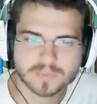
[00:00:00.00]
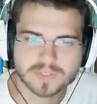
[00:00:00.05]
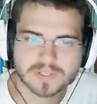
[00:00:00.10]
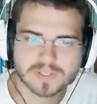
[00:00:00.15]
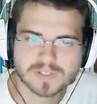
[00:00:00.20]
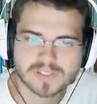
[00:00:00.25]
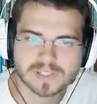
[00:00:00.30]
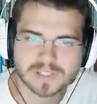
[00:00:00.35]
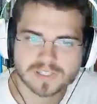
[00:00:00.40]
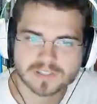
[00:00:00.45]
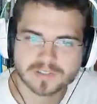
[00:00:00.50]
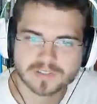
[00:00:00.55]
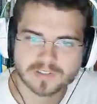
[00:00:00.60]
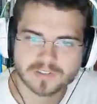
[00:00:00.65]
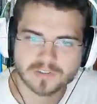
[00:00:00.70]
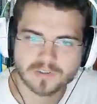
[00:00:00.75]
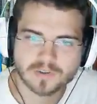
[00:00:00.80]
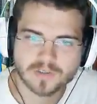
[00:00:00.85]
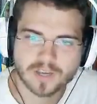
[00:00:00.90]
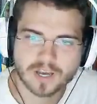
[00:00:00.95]
of sense
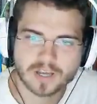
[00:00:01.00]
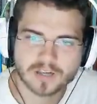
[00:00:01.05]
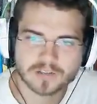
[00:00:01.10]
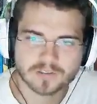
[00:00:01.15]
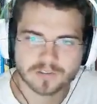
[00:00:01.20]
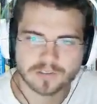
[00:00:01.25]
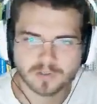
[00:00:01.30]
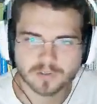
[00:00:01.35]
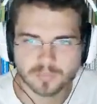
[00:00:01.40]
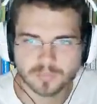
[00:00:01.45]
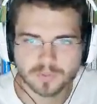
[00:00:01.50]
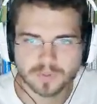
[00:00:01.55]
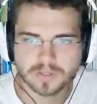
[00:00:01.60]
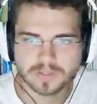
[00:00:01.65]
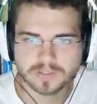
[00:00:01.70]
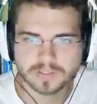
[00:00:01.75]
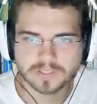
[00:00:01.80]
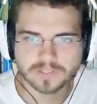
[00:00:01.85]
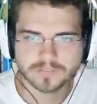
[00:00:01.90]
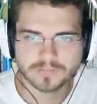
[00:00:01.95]
because you got a little bit of
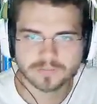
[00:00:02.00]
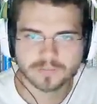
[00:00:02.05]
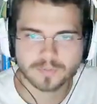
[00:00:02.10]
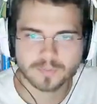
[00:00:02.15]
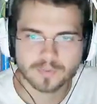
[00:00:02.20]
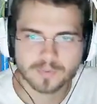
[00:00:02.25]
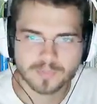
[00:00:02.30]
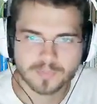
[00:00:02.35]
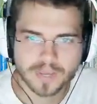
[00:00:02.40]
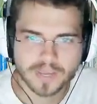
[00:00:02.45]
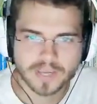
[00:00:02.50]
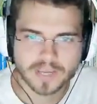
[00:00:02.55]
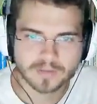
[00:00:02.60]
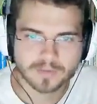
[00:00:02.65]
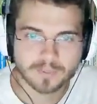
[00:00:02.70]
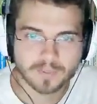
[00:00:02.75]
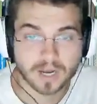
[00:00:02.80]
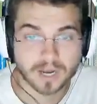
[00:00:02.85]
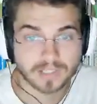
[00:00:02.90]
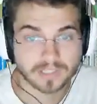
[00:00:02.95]
lift from the
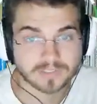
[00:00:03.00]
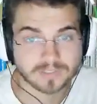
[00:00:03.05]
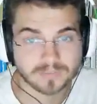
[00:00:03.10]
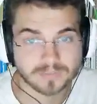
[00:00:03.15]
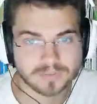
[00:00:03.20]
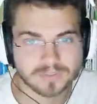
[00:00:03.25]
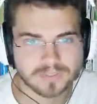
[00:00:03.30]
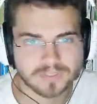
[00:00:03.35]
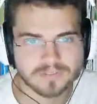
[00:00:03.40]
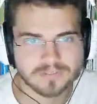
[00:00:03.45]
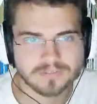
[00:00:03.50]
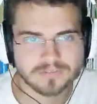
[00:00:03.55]
bank, possibly.